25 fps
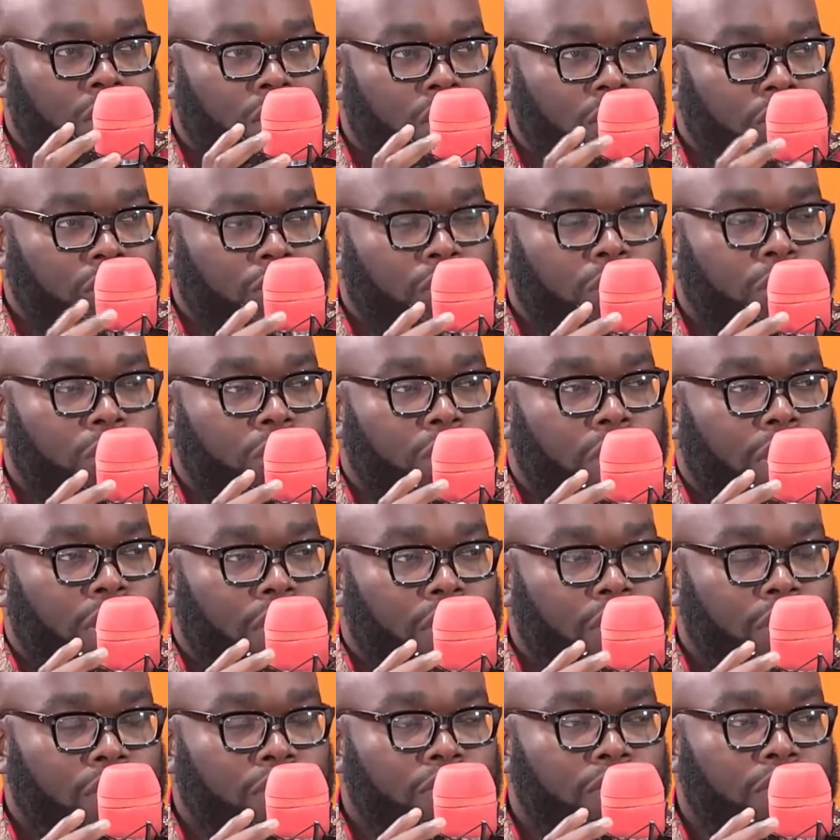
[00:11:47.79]
So a
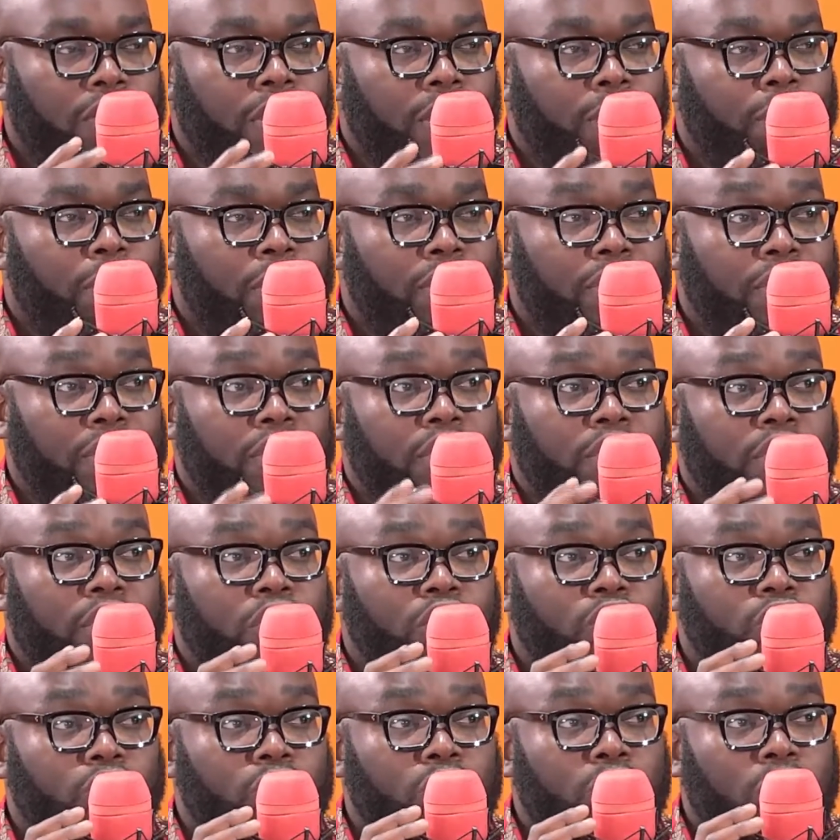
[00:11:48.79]
lot of companies are trying
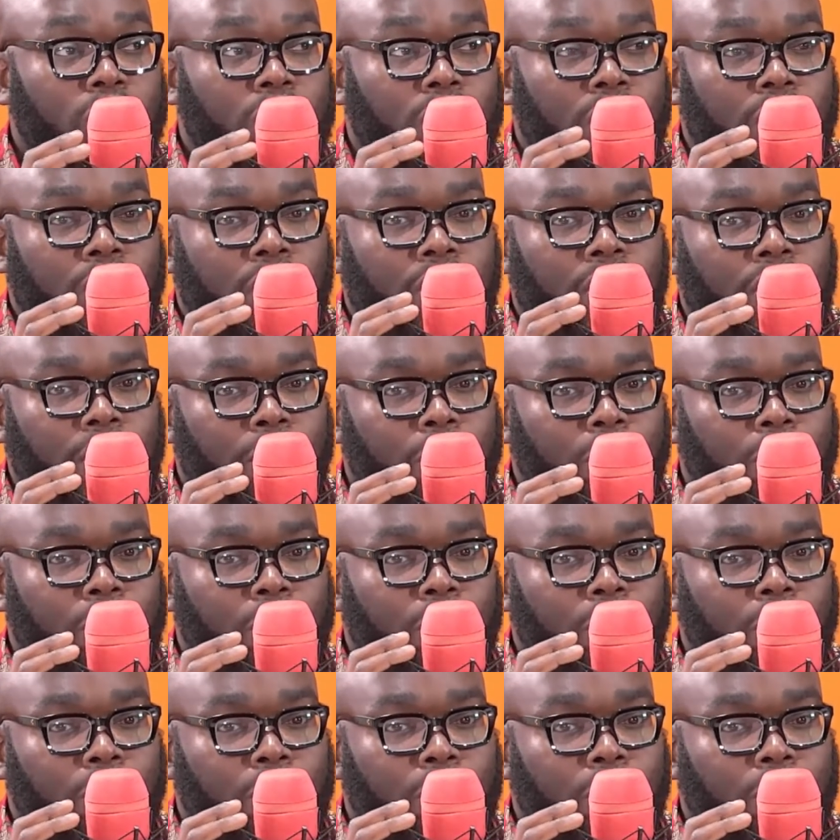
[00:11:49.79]
to uh,